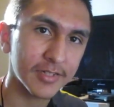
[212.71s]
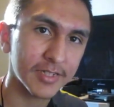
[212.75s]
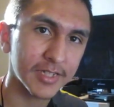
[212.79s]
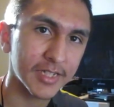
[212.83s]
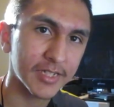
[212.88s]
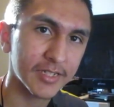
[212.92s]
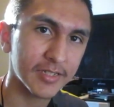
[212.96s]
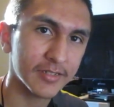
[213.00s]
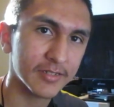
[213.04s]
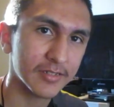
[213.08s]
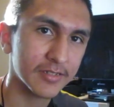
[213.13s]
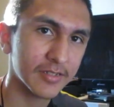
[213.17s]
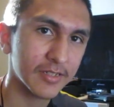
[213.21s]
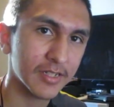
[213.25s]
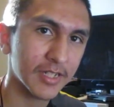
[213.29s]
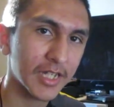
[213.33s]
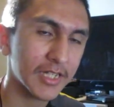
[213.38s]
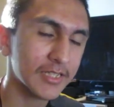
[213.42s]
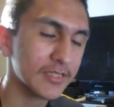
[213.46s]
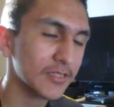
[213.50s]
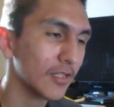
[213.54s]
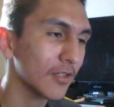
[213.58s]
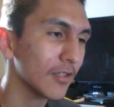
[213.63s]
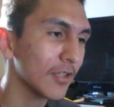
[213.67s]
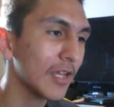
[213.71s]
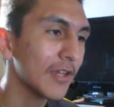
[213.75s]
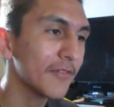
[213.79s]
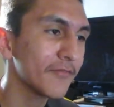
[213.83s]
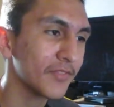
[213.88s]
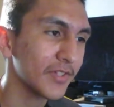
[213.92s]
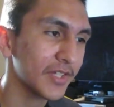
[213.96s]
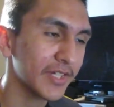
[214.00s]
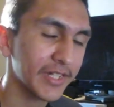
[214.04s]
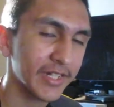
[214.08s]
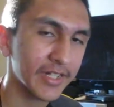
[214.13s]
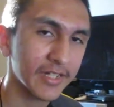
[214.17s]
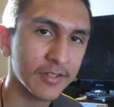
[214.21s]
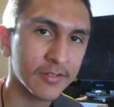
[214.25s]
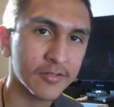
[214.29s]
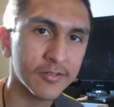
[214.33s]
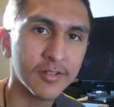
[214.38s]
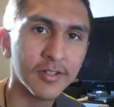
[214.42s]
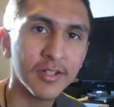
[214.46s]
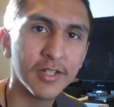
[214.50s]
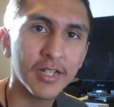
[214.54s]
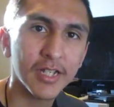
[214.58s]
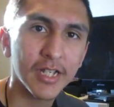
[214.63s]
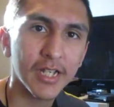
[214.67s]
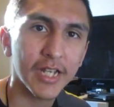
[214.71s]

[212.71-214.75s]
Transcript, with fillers: and then I saw that video.